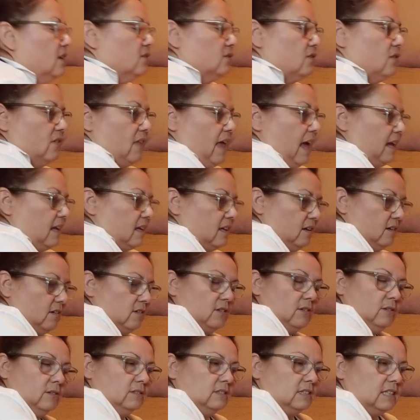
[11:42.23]
so that
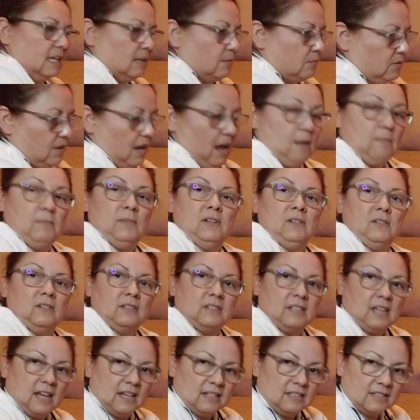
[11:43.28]
concludes the
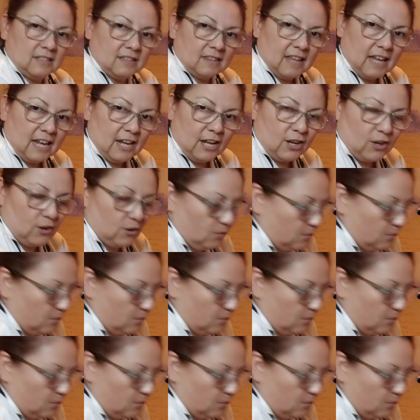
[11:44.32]
abdominal test. Thank